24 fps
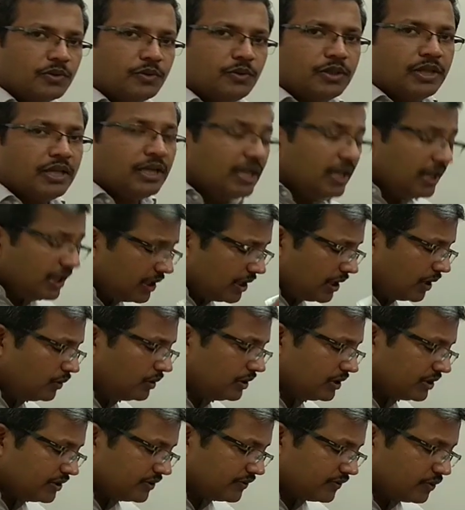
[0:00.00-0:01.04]
Okay,
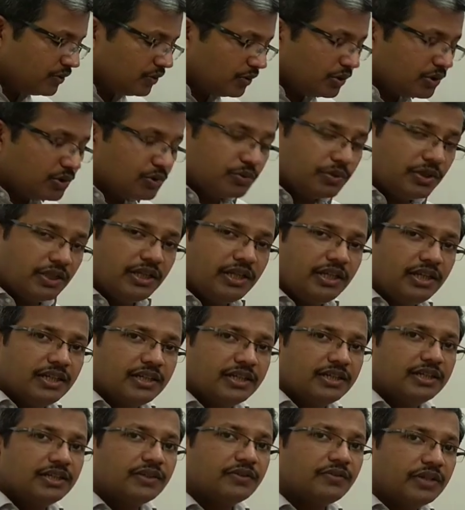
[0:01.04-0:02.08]
now let us go to the
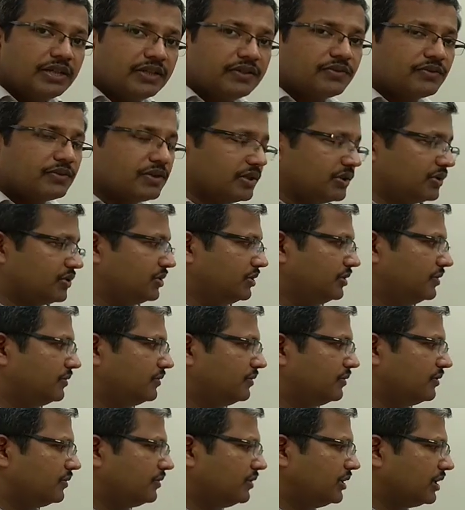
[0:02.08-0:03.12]
ring structure.
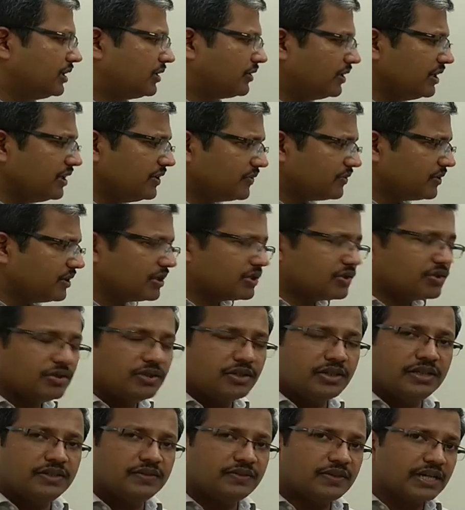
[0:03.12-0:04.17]
The ring
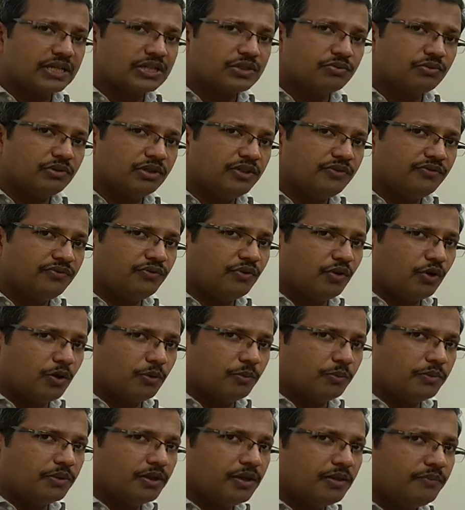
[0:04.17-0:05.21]
structure is actually
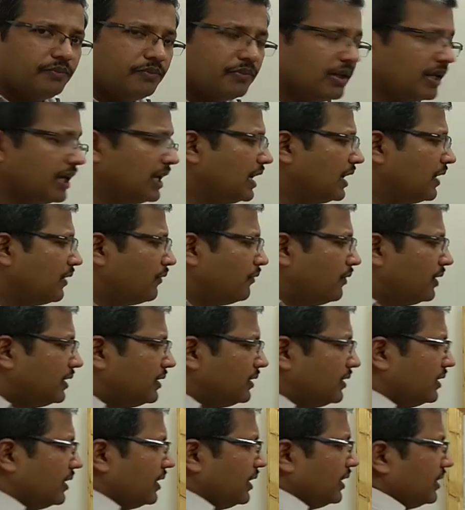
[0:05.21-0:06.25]
formed
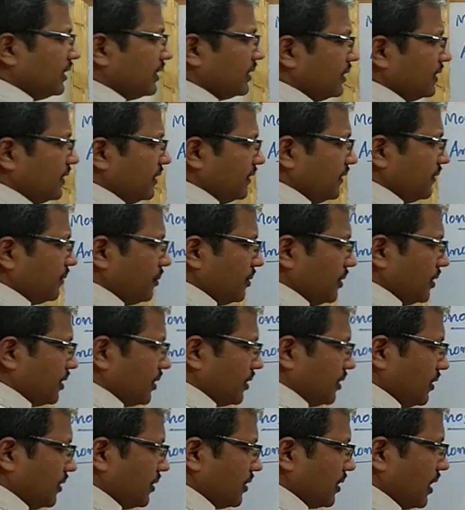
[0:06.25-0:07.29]
when this
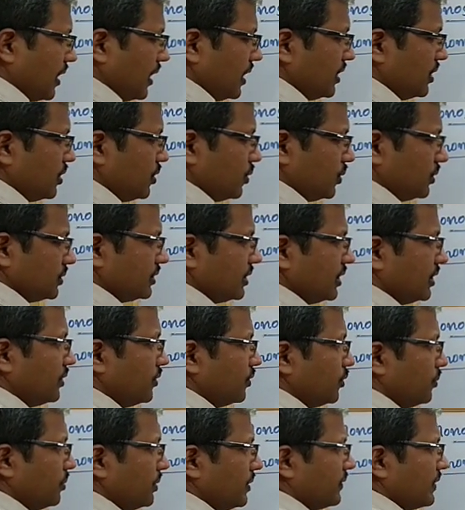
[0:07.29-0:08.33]
particular hydroxyl
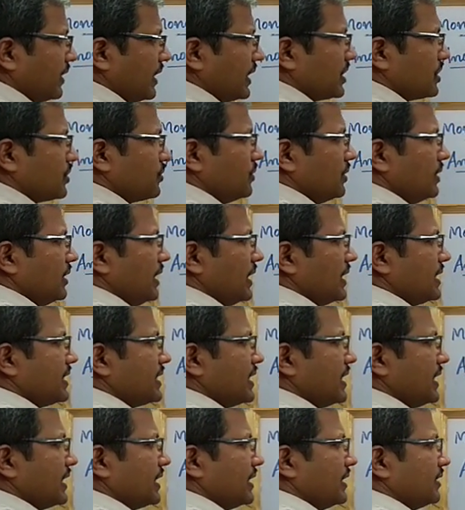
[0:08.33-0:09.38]
group is actually
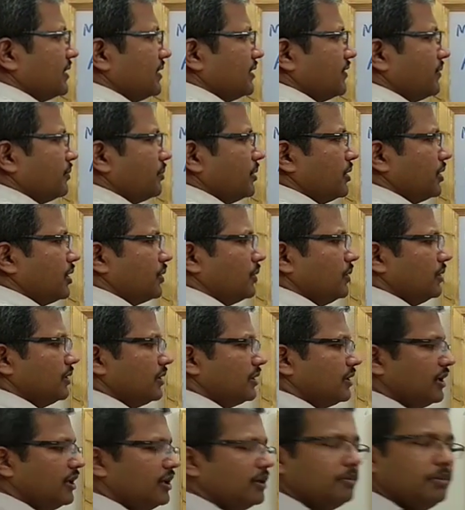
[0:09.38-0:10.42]
attacking this
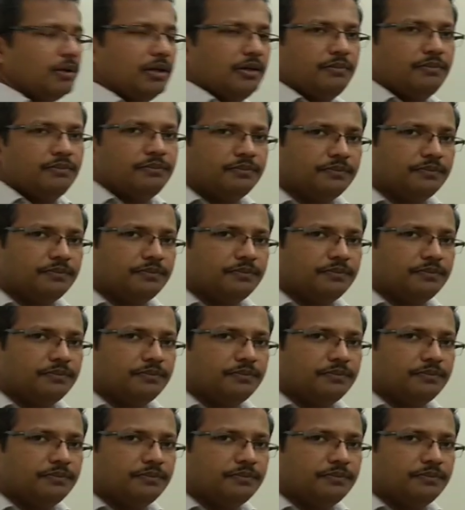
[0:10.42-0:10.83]
particular carbon.